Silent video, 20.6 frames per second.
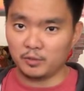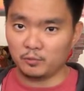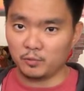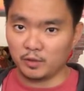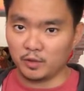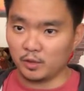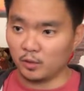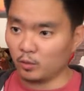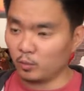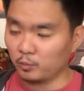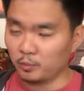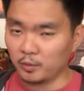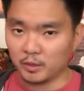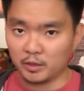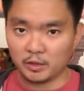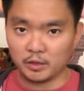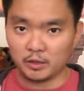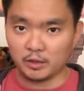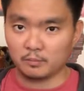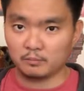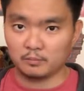When I opened
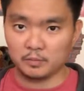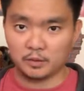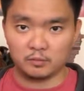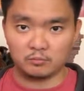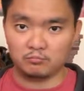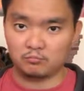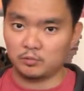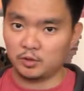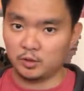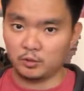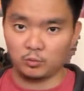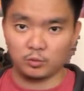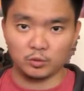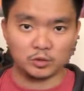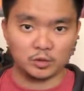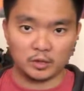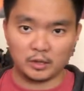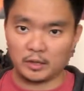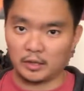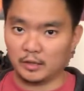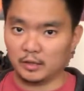it up,
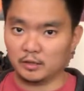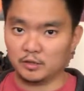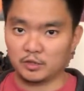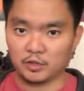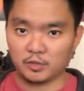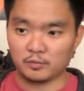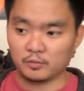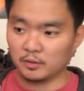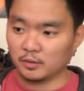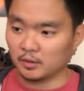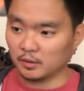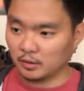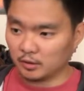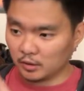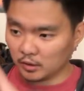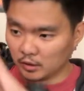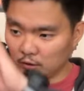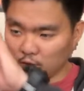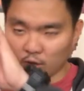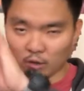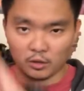the
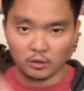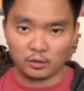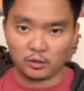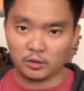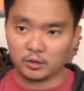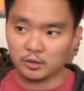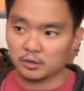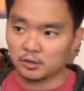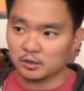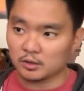color,